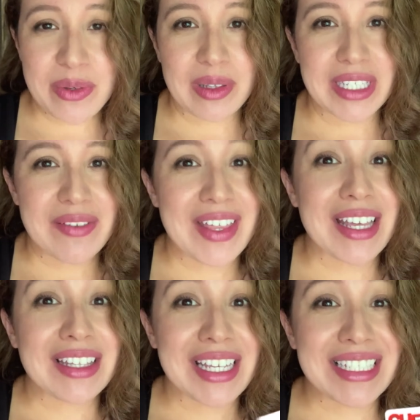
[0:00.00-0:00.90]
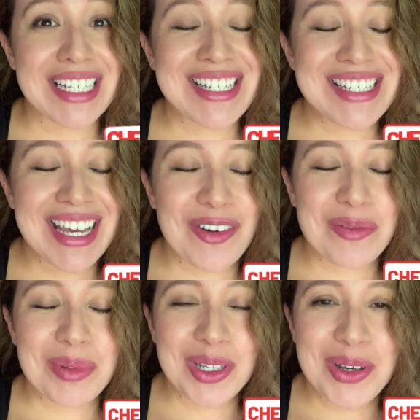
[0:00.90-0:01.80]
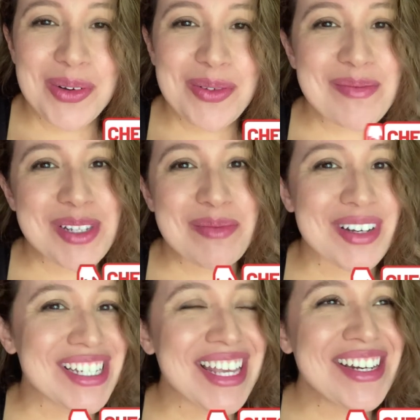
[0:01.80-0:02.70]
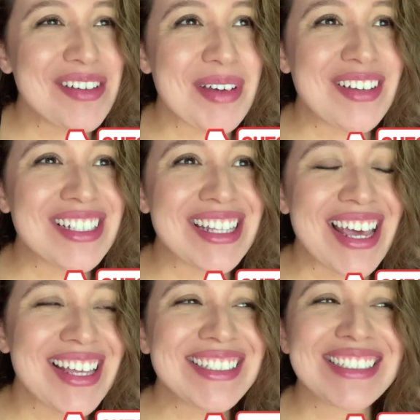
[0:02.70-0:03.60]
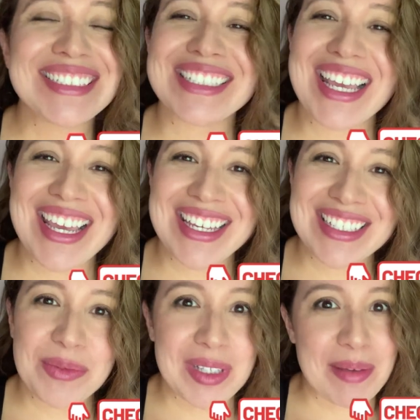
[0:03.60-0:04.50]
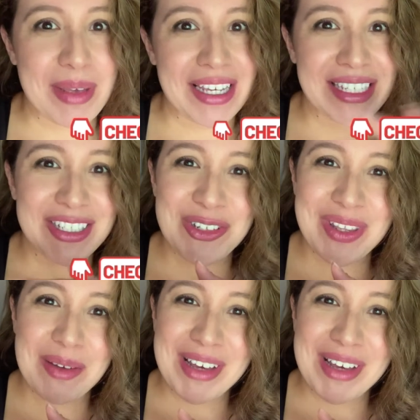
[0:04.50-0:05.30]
So I'll leave that linked down below. Super excited about that. And we'll get back into the